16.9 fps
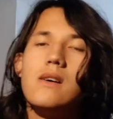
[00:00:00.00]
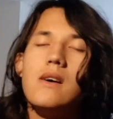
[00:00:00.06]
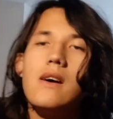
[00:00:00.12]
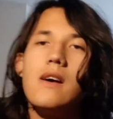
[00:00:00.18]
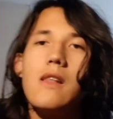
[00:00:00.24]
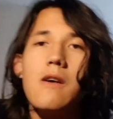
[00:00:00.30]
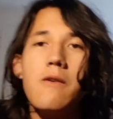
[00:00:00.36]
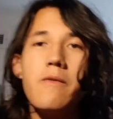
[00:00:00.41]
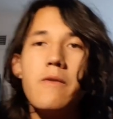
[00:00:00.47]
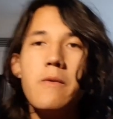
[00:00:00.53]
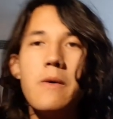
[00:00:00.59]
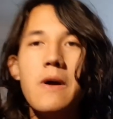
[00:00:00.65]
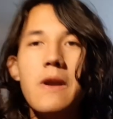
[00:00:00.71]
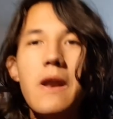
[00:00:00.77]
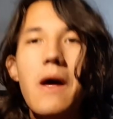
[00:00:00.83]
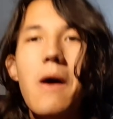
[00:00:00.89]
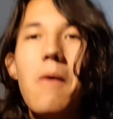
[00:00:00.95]
Hello
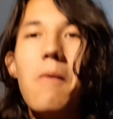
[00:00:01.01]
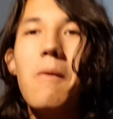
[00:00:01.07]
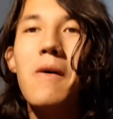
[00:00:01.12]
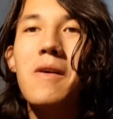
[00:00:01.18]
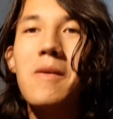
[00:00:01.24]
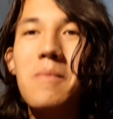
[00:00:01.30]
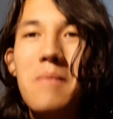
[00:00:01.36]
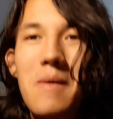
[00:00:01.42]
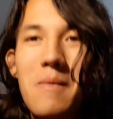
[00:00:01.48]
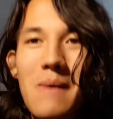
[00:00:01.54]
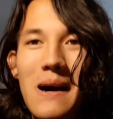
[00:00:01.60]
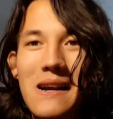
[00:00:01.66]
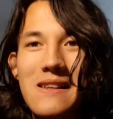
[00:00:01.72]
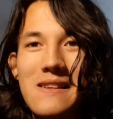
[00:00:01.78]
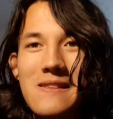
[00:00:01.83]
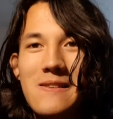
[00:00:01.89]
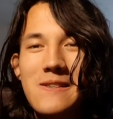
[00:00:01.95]
everyone, welcome
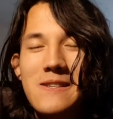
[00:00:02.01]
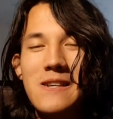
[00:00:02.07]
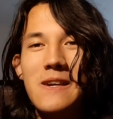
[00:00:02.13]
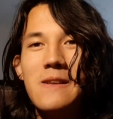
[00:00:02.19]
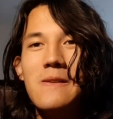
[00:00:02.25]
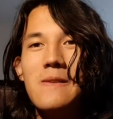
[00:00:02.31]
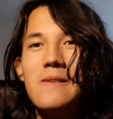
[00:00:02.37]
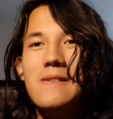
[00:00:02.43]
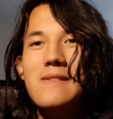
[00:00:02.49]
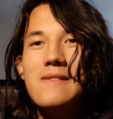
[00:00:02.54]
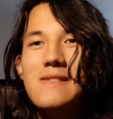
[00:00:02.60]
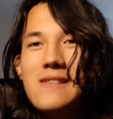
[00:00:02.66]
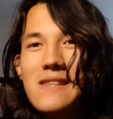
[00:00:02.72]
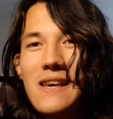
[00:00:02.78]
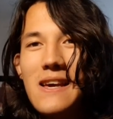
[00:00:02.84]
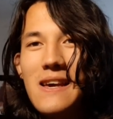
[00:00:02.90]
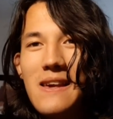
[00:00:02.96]
back to the channel.
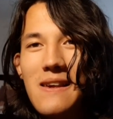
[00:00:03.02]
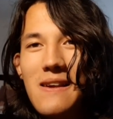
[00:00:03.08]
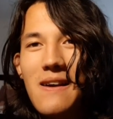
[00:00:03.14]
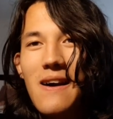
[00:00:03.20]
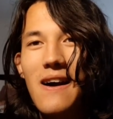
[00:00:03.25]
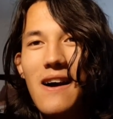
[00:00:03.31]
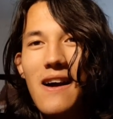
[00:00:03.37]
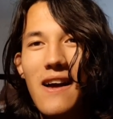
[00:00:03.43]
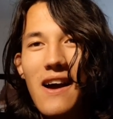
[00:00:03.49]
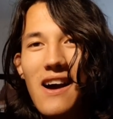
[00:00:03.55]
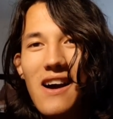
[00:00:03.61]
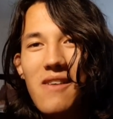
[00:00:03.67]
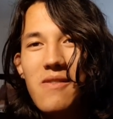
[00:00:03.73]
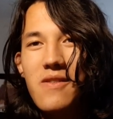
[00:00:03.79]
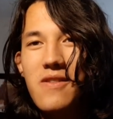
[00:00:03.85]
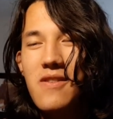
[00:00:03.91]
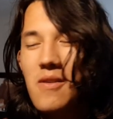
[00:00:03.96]
Today I
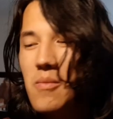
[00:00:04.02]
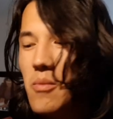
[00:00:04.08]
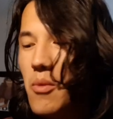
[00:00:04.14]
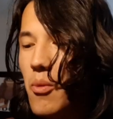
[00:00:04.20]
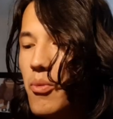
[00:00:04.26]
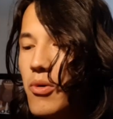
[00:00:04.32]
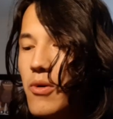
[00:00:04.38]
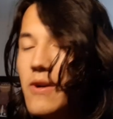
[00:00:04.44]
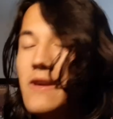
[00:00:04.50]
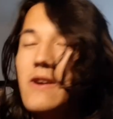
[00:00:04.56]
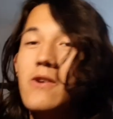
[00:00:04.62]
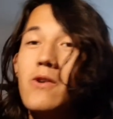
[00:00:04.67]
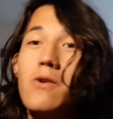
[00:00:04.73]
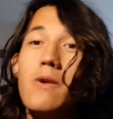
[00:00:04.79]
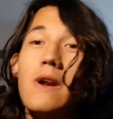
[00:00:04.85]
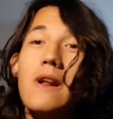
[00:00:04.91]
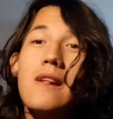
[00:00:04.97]
have some pretty
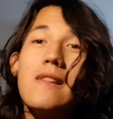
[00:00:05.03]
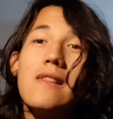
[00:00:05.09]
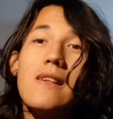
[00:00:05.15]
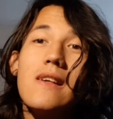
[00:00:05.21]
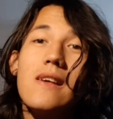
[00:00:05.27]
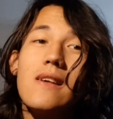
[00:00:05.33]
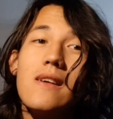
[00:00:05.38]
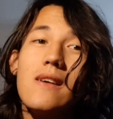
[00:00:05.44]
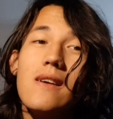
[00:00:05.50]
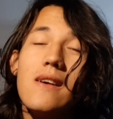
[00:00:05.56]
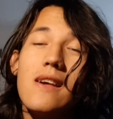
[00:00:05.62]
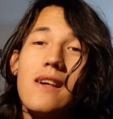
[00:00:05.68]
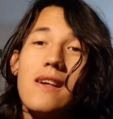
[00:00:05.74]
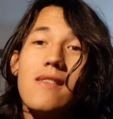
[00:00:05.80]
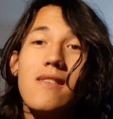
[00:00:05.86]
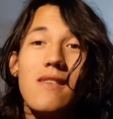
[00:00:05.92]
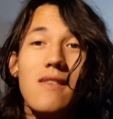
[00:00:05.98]
crazy
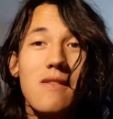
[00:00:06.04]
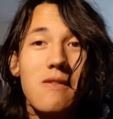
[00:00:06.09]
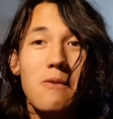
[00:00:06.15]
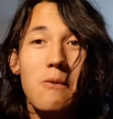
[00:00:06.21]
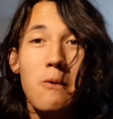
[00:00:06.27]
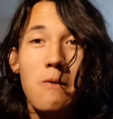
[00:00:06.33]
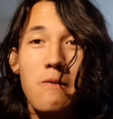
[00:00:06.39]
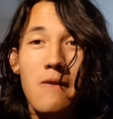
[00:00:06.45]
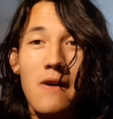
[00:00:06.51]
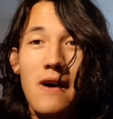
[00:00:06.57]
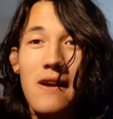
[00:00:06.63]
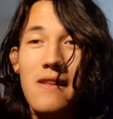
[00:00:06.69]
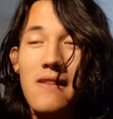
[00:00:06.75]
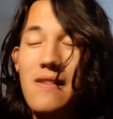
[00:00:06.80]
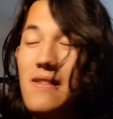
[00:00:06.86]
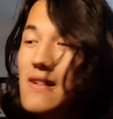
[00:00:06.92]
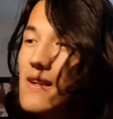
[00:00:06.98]
antique store
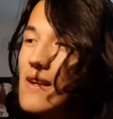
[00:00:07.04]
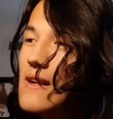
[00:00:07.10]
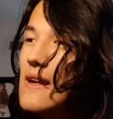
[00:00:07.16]
finds.